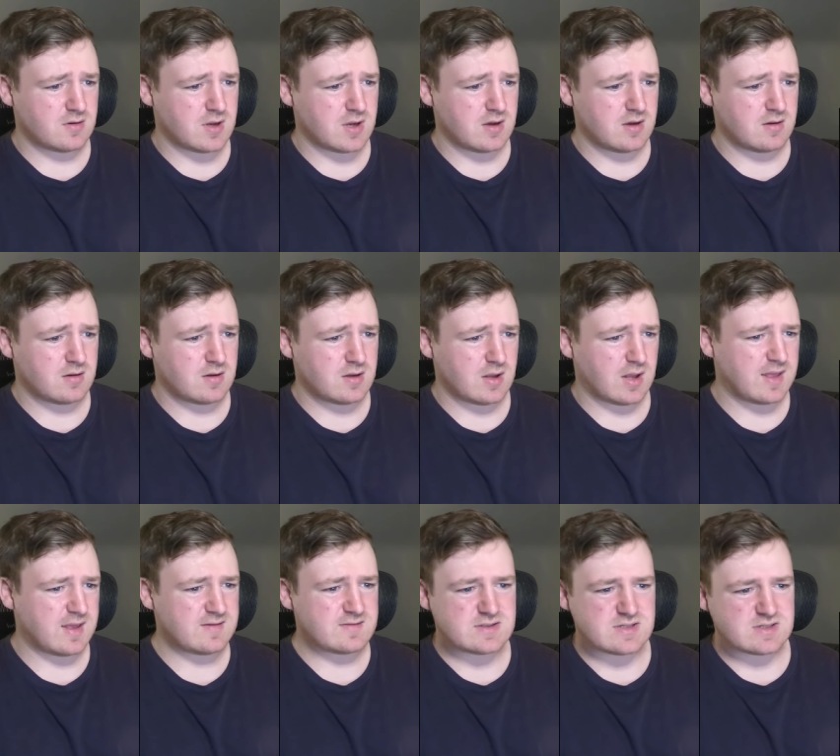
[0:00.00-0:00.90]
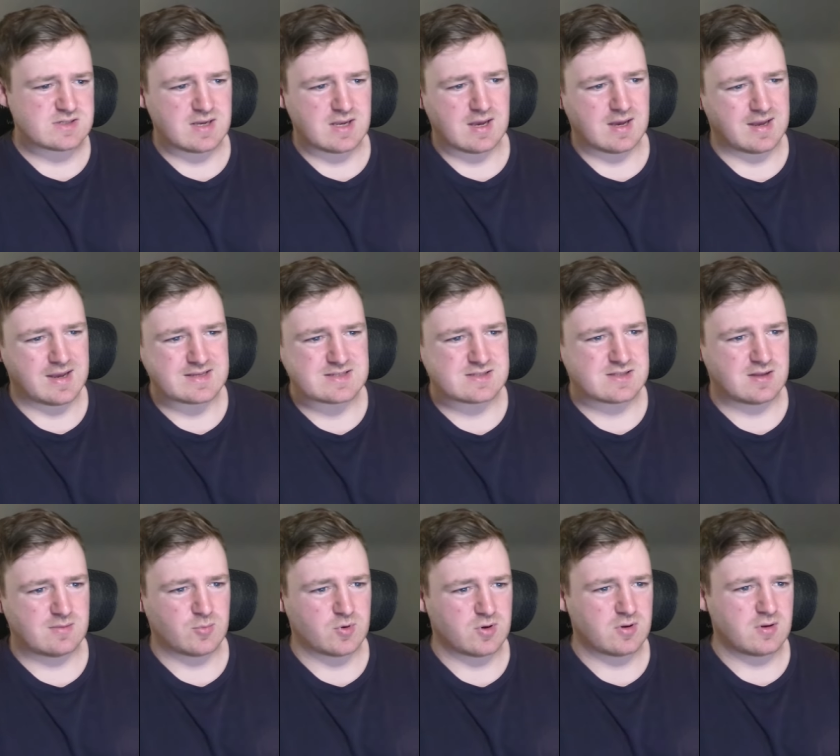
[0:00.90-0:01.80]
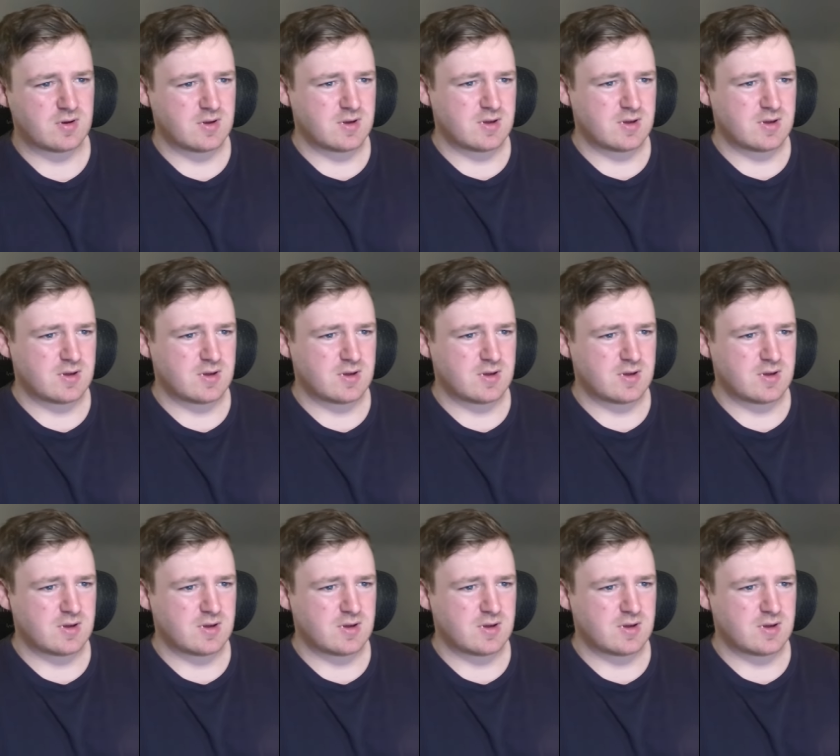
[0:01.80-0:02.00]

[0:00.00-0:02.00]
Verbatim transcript: Okay, I think it was just I guess the